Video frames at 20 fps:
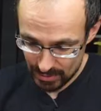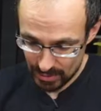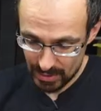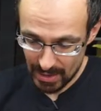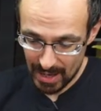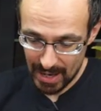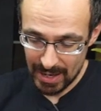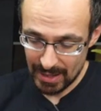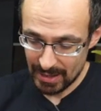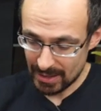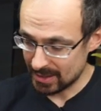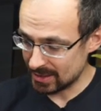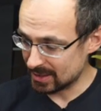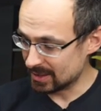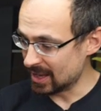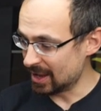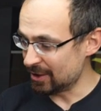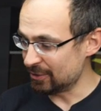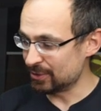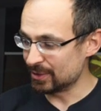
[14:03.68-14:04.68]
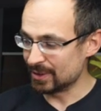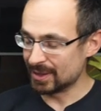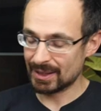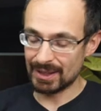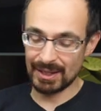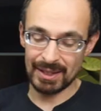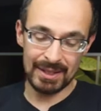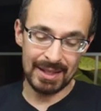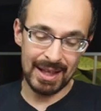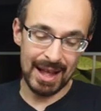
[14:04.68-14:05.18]
Today it is
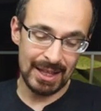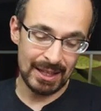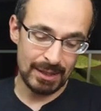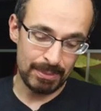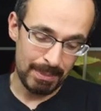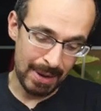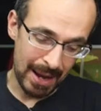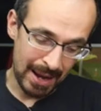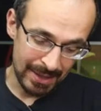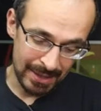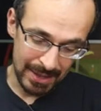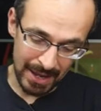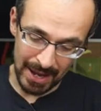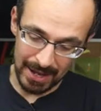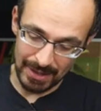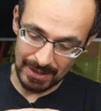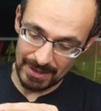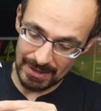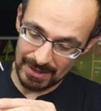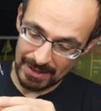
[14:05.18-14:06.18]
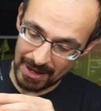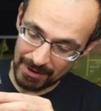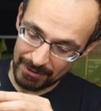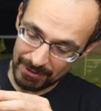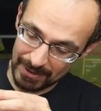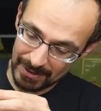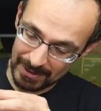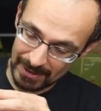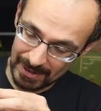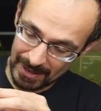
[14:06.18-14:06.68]
definitely not my day. It is
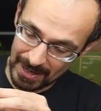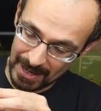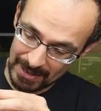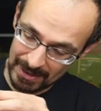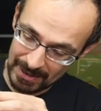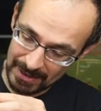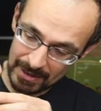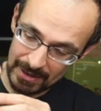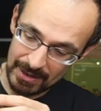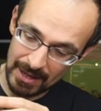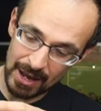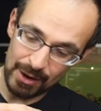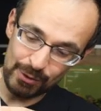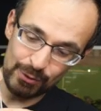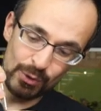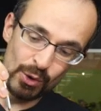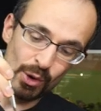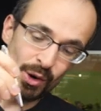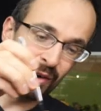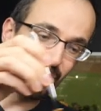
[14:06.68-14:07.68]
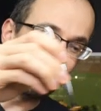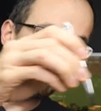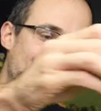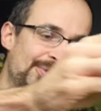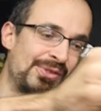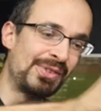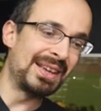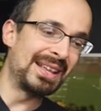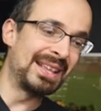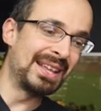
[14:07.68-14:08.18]
definitely not a day for a
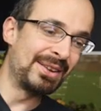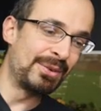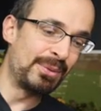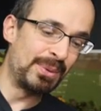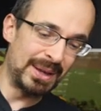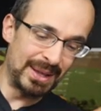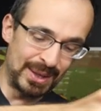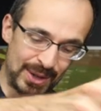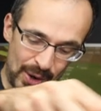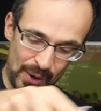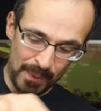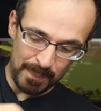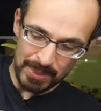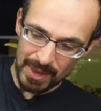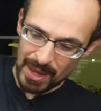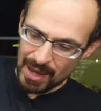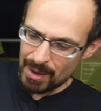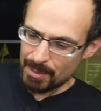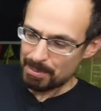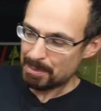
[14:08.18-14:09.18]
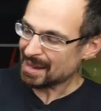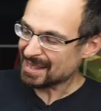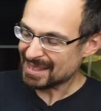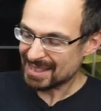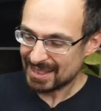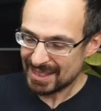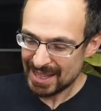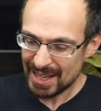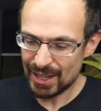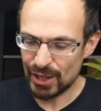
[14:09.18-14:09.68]
feeding video. But
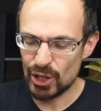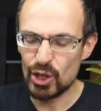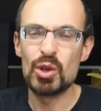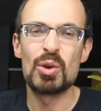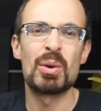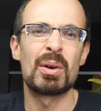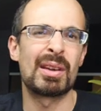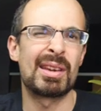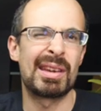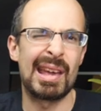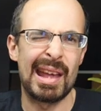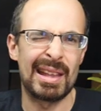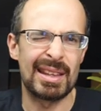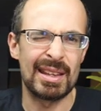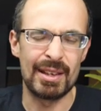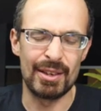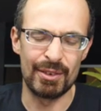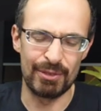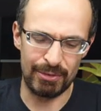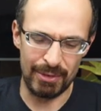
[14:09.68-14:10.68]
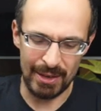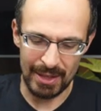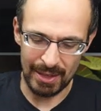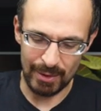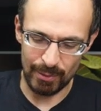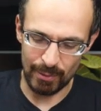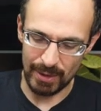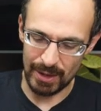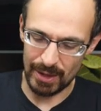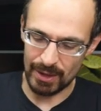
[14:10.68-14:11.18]
still, you are getting a
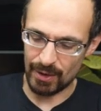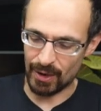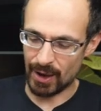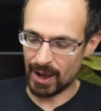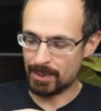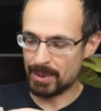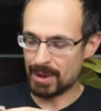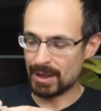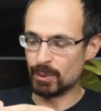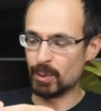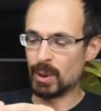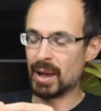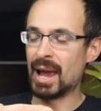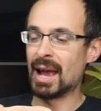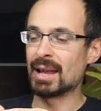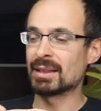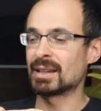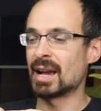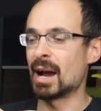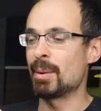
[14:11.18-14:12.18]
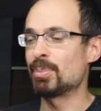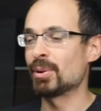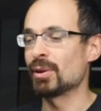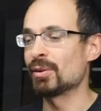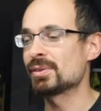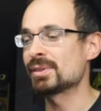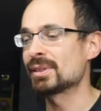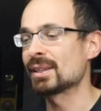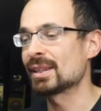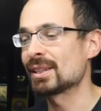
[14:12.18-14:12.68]
feeding video. I mean, we had a
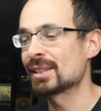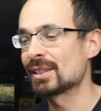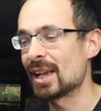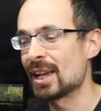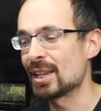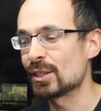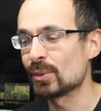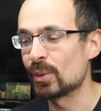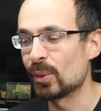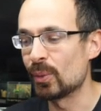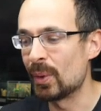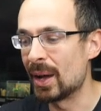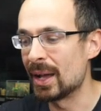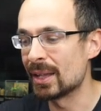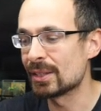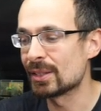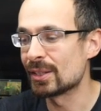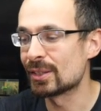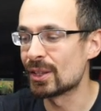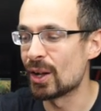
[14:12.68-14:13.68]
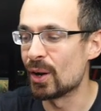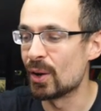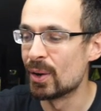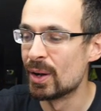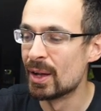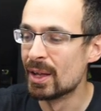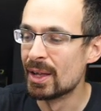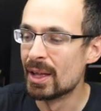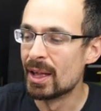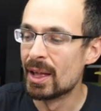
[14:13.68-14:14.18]
couple of successful ones,
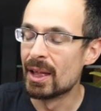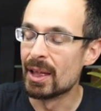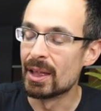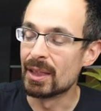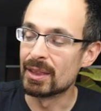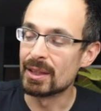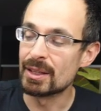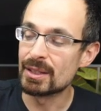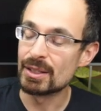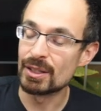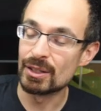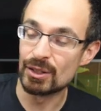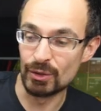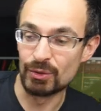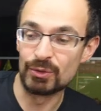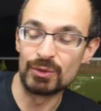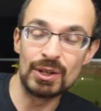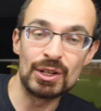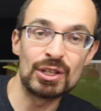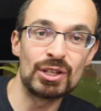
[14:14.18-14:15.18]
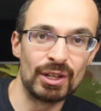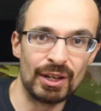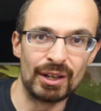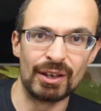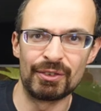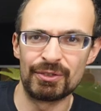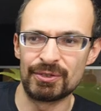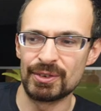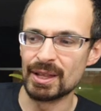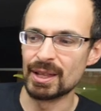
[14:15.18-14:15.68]
so this is officially
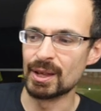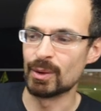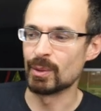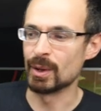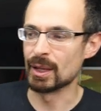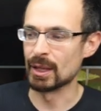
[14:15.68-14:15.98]
a feeding